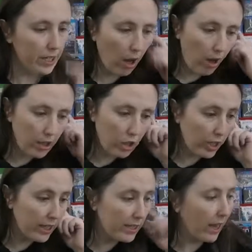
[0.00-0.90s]
saw it,
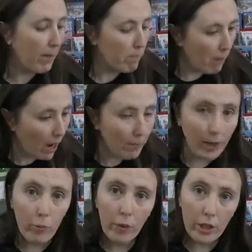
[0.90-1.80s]
she could say,
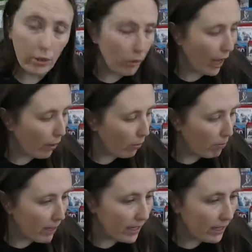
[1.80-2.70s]
Mama, will you
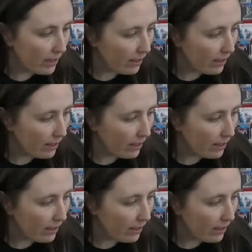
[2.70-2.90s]
help me?